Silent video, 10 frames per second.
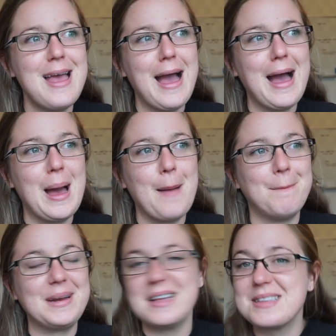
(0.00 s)

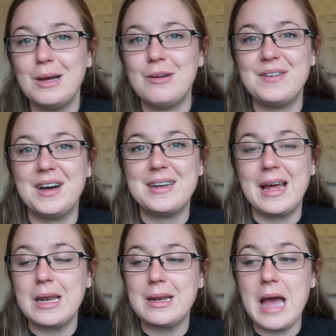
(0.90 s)
but it is a little fun,
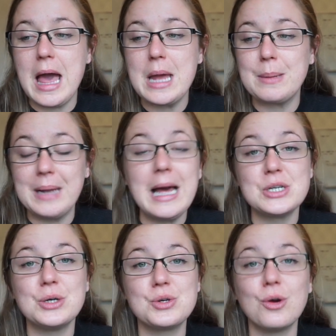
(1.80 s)
and I'm glad
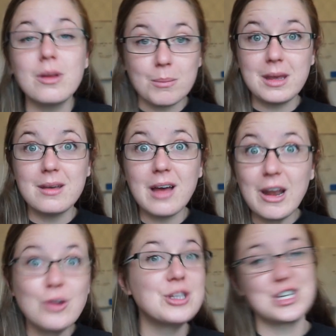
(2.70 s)
you're joining me
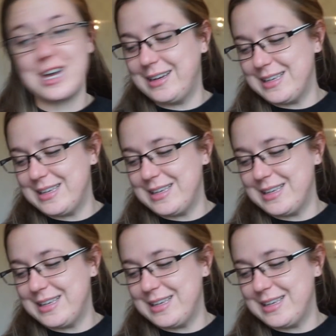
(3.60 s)
along the journey.